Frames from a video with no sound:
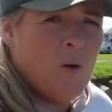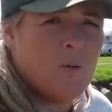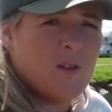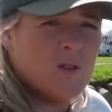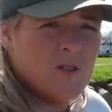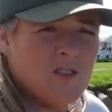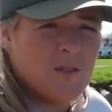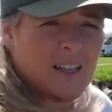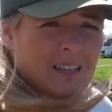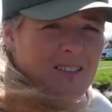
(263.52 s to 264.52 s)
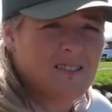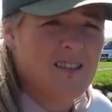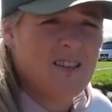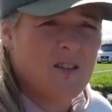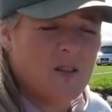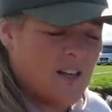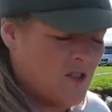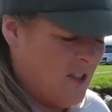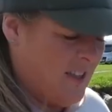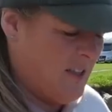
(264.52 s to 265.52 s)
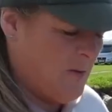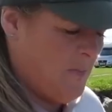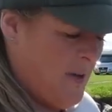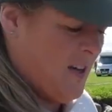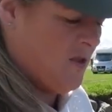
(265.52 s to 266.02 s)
What we also like is that you can actually pick